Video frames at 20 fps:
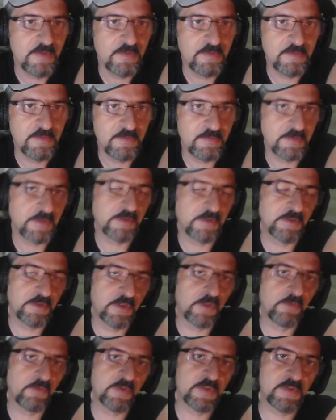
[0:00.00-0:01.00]

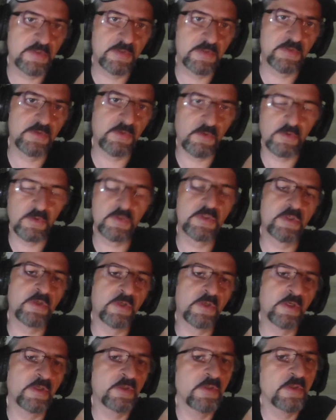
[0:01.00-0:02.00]
It's also
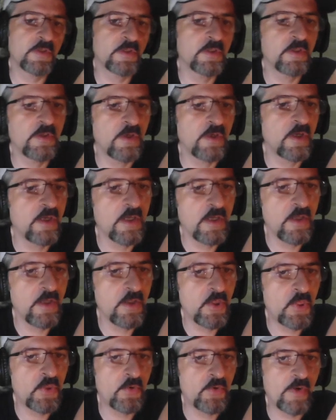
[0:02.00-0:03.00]
gonna
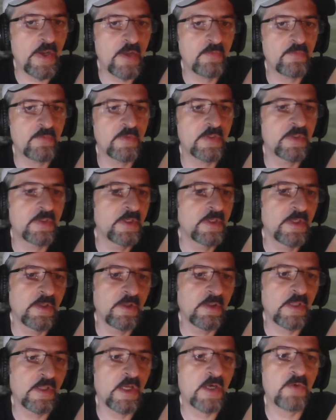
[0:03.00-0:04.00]
thrive the
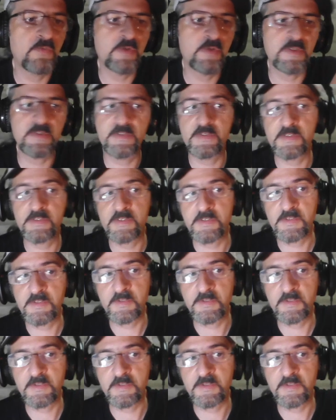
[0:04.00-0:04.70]
larvas.